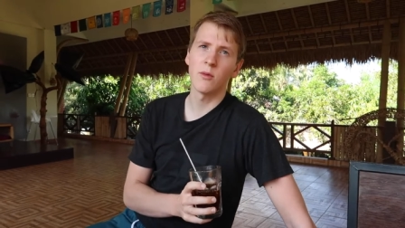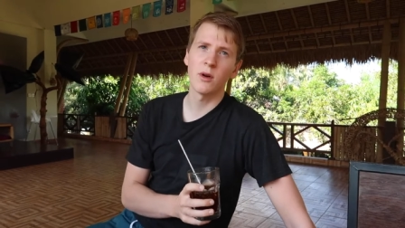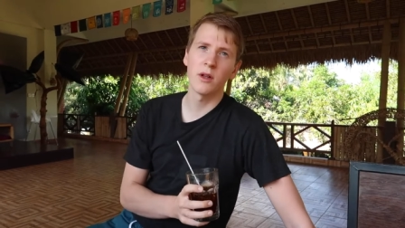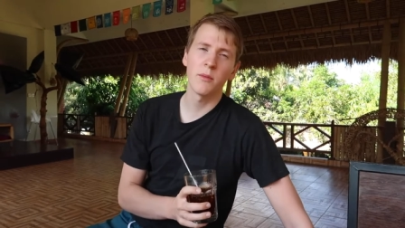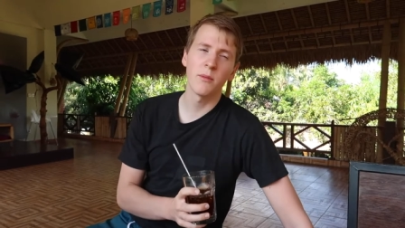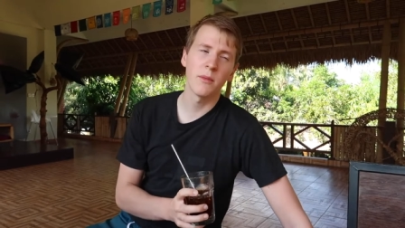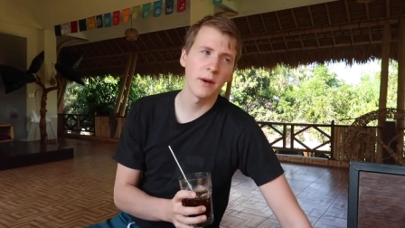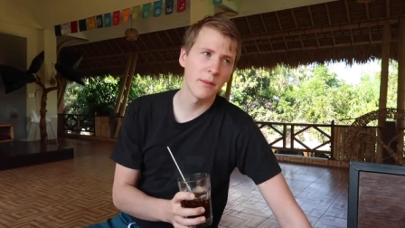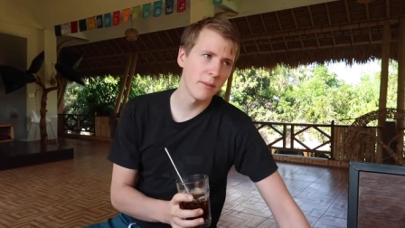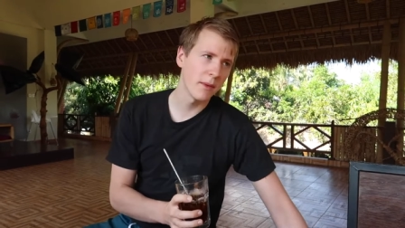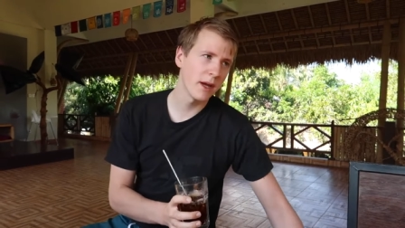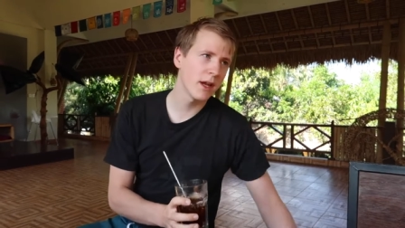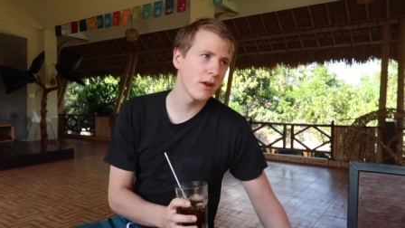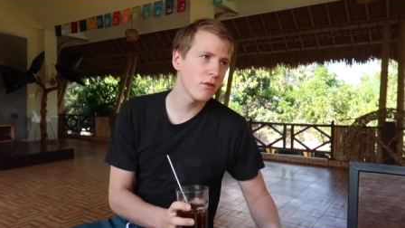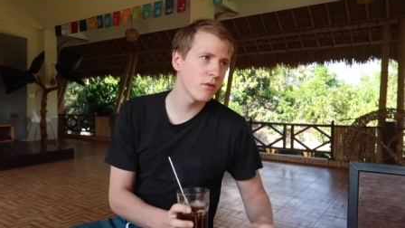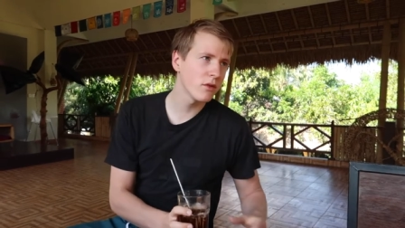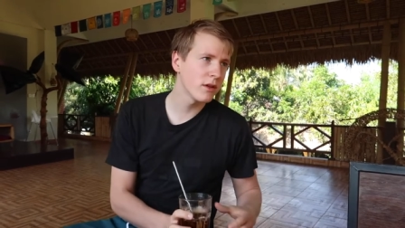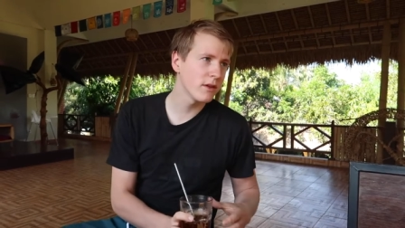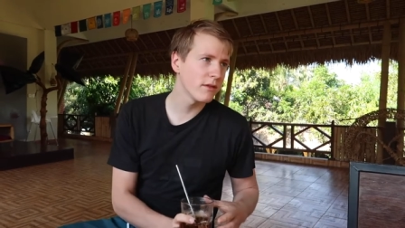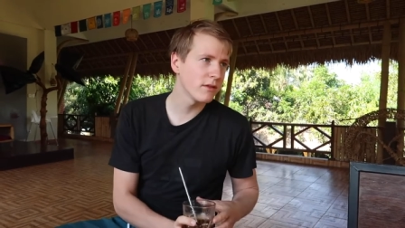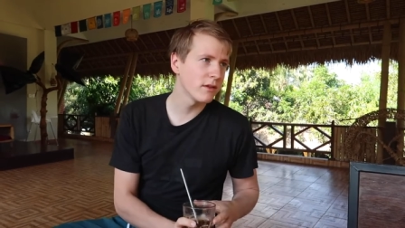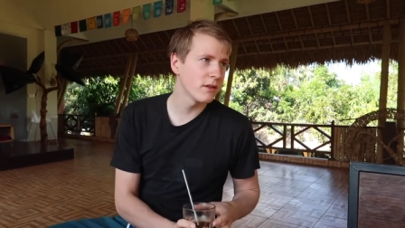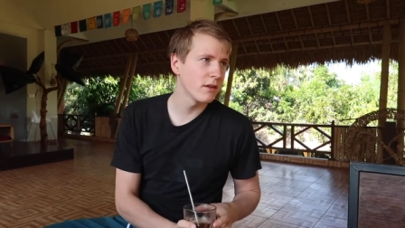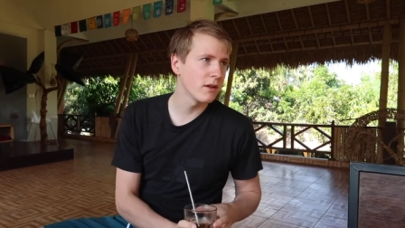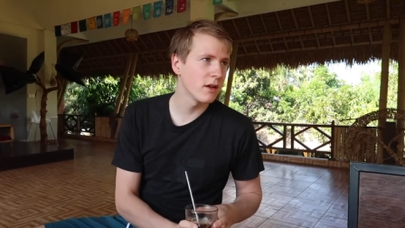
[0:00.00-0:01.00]
Well, my main
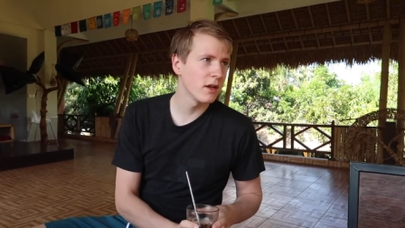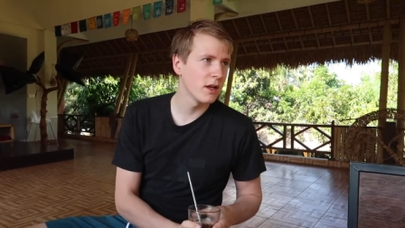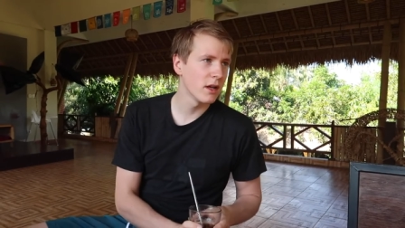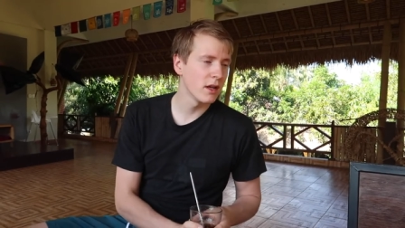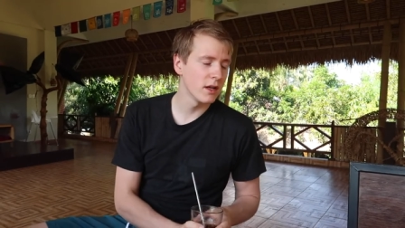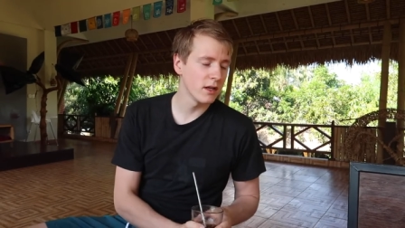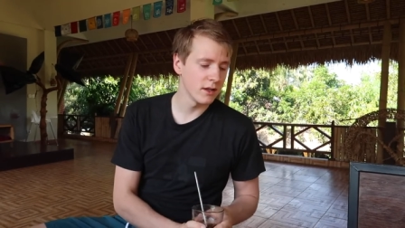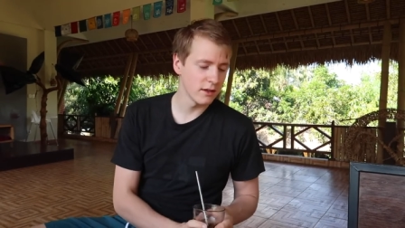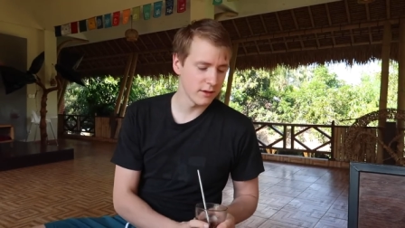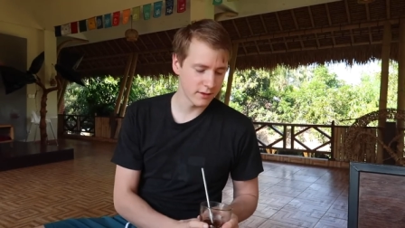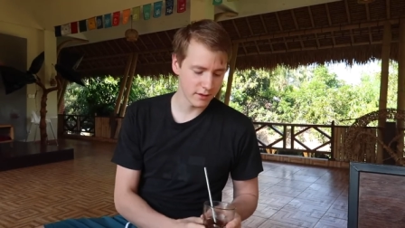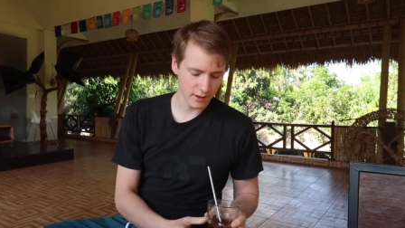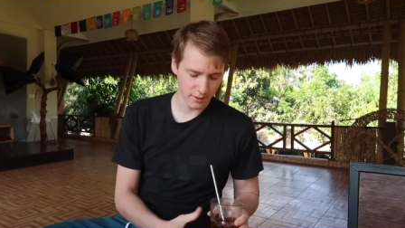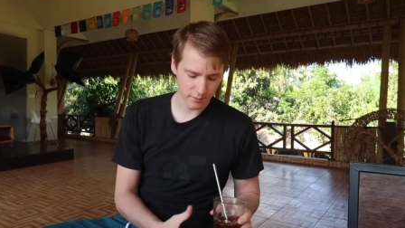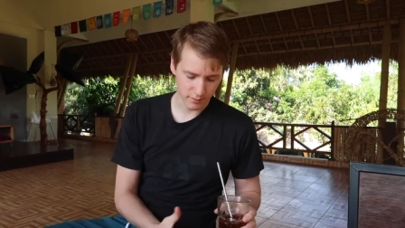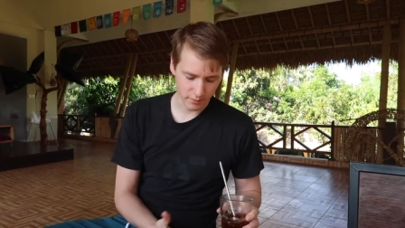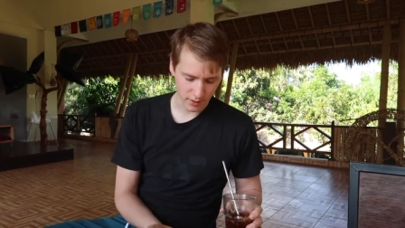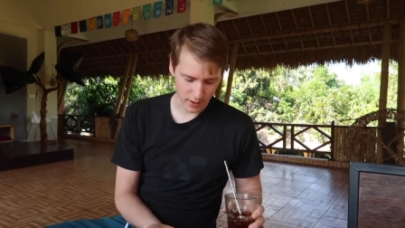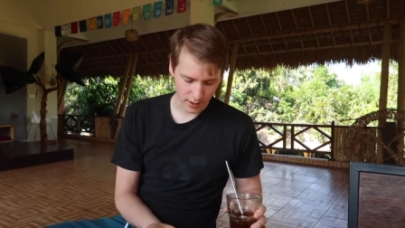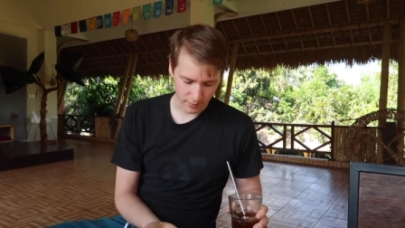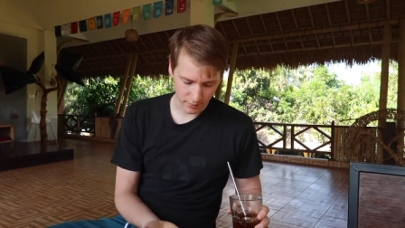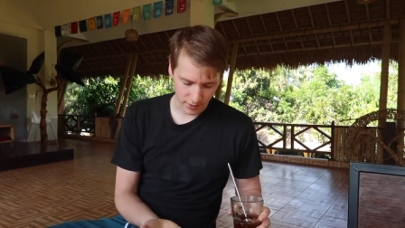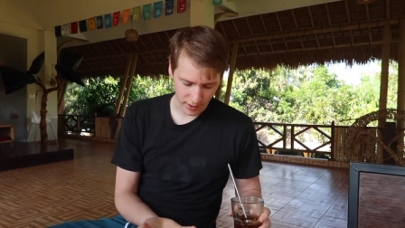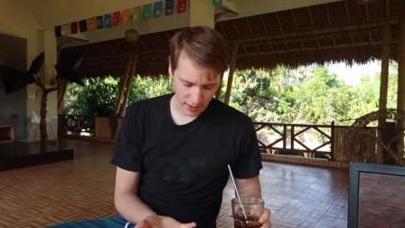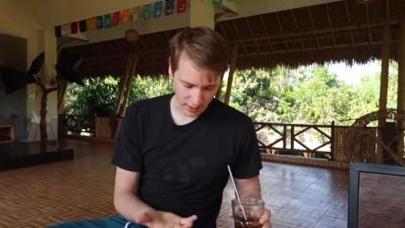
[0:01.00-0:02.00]
reason is
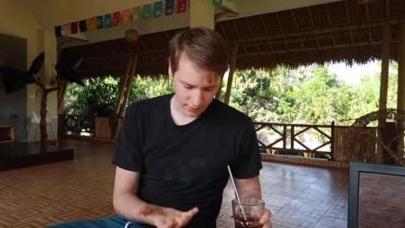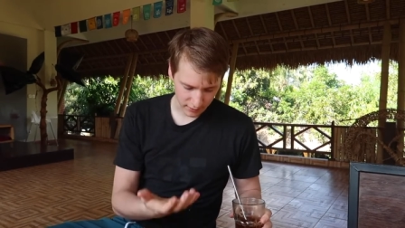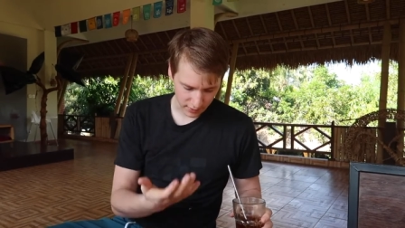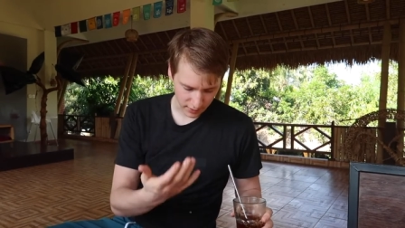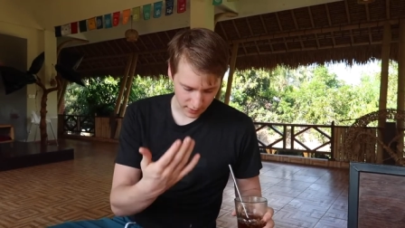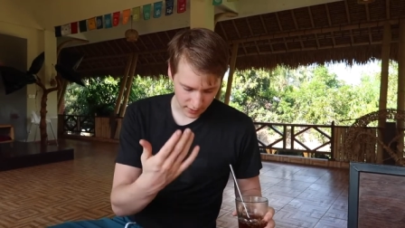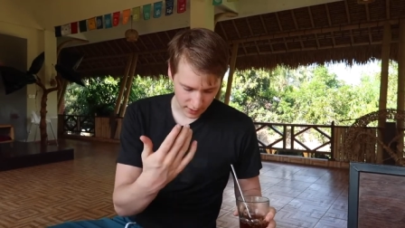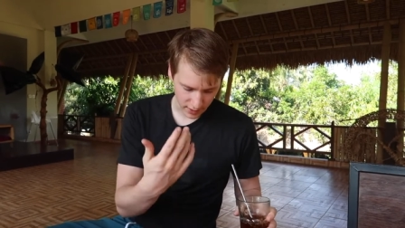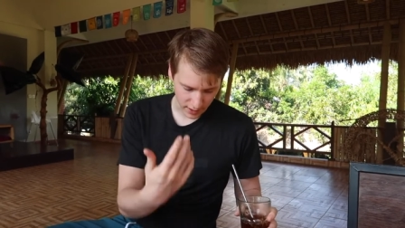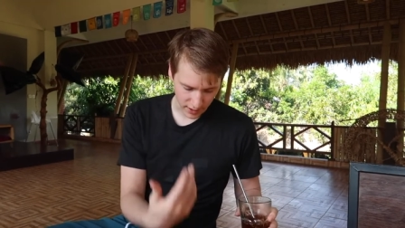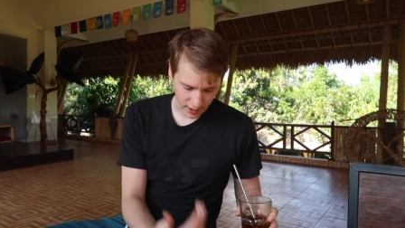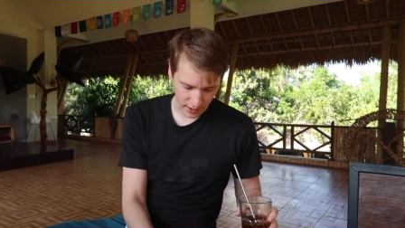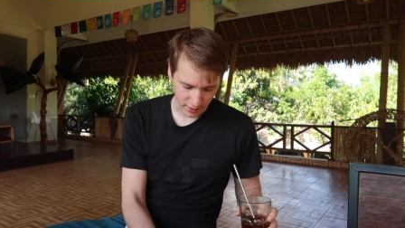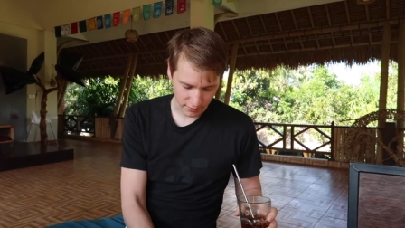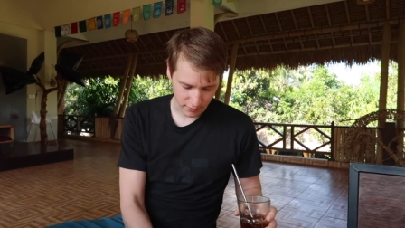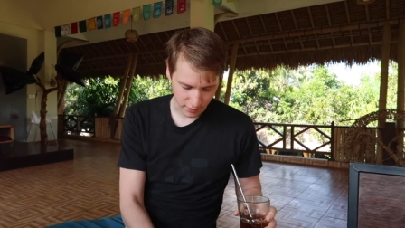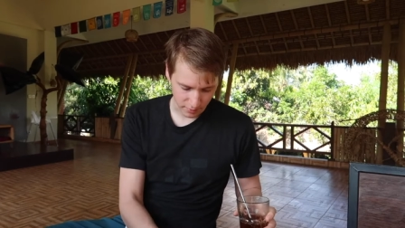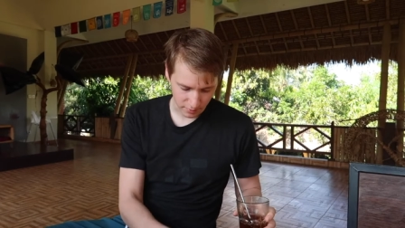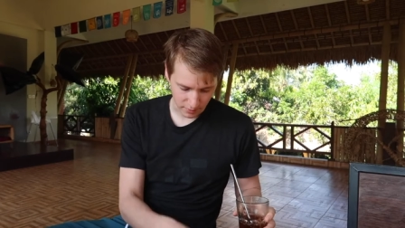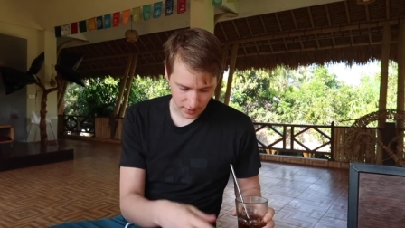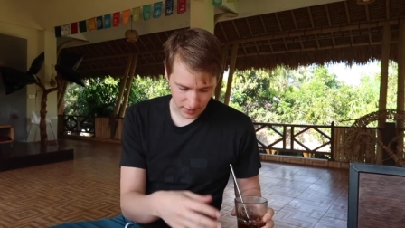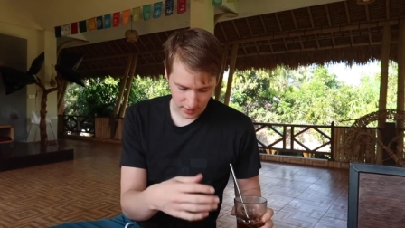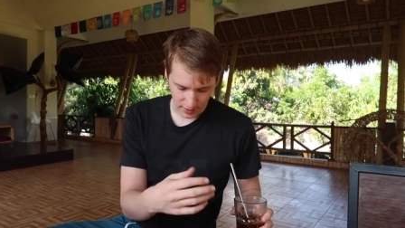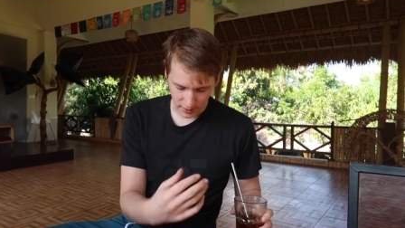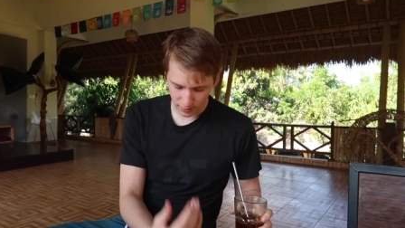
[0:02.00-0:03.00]
I'm, I'm having, I have a
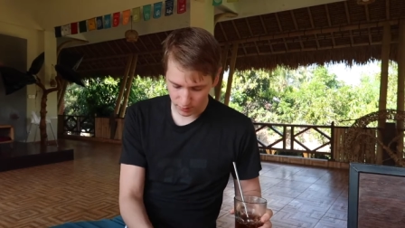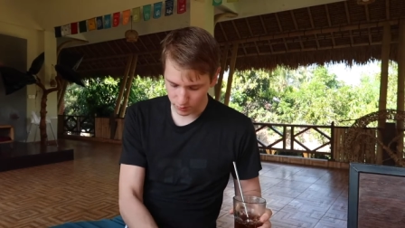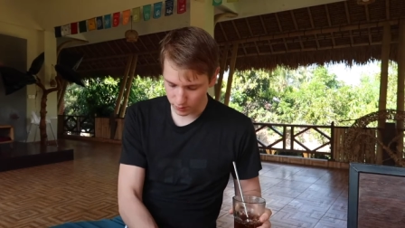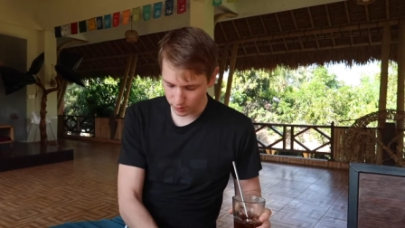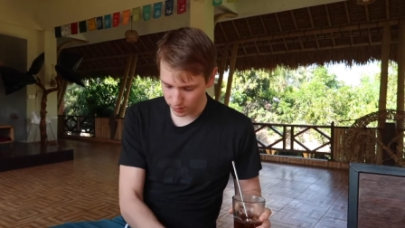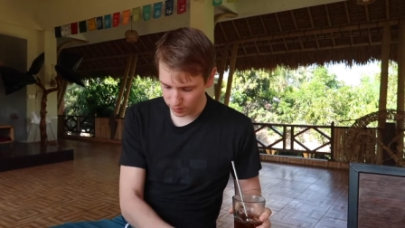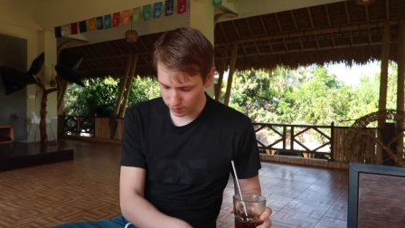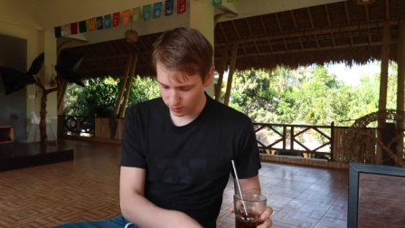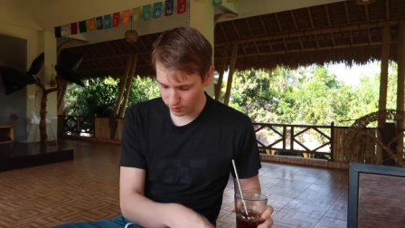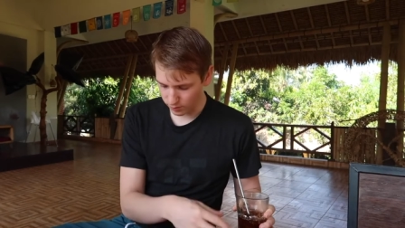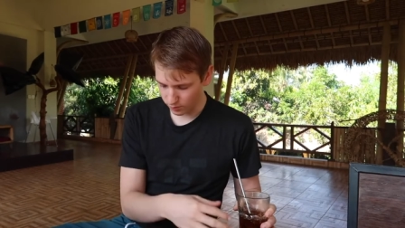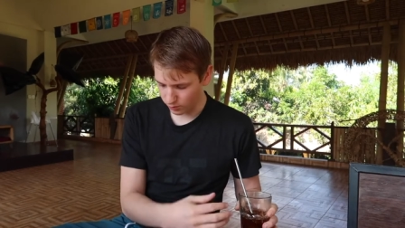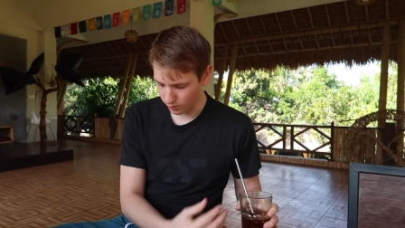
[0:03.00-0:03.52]
meeting with,